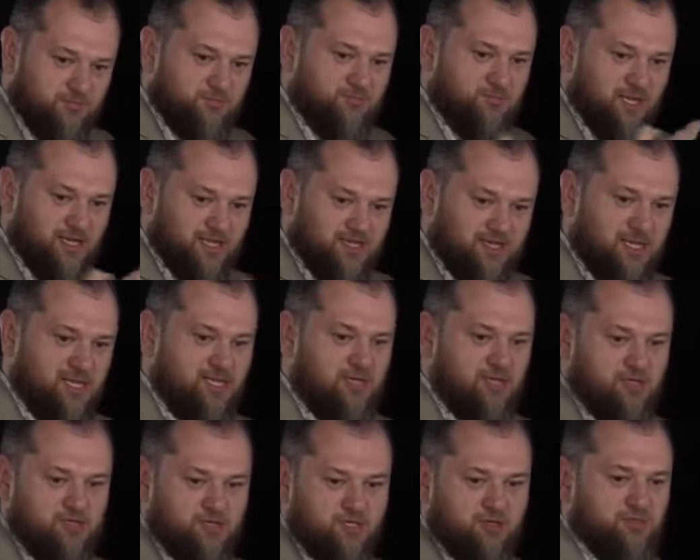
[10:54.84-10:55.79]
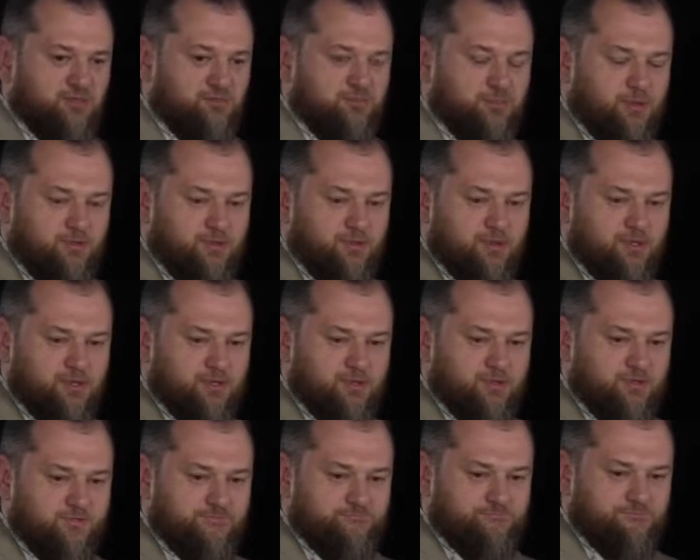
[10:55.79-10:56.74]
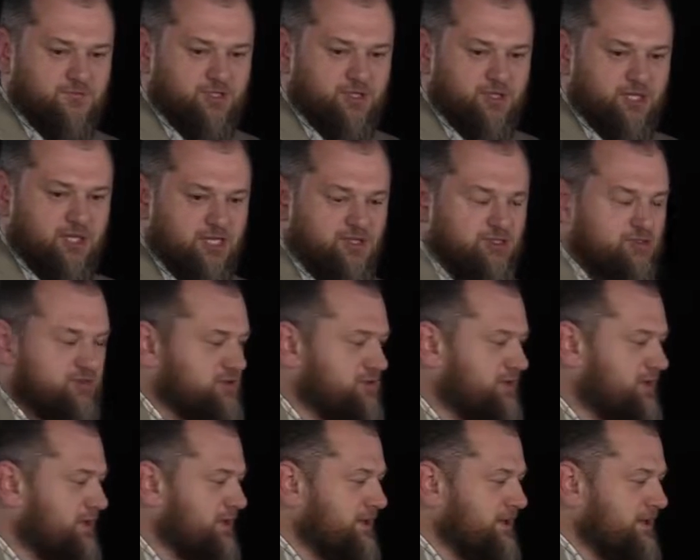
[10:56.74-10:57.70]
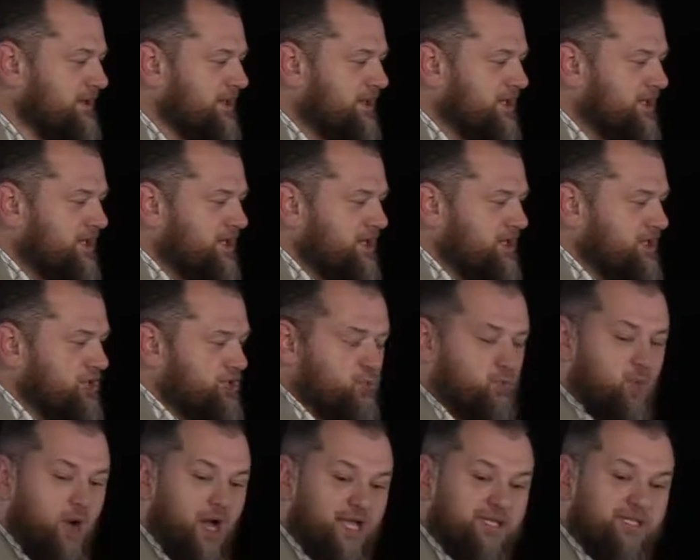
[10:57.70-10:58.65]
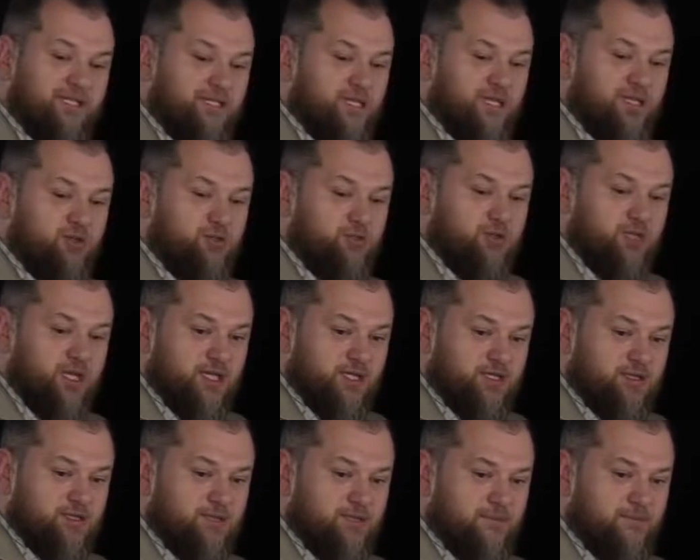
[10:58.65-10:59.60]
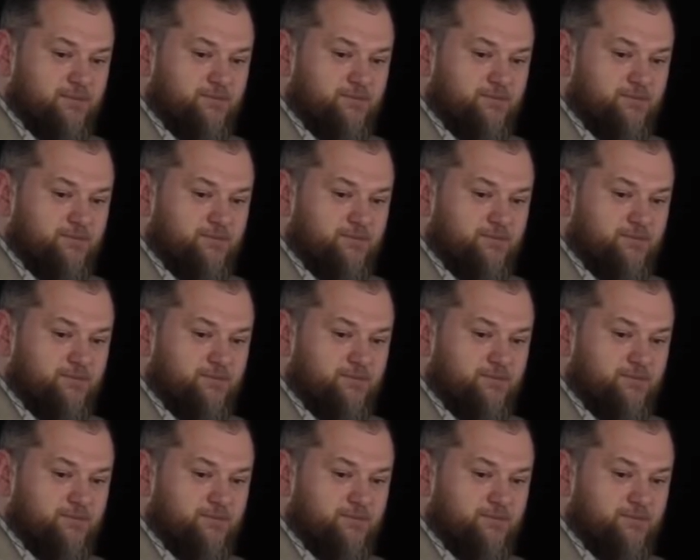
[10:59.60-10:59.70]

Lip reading: maintaining the loan properly. Okay. Why did they do that?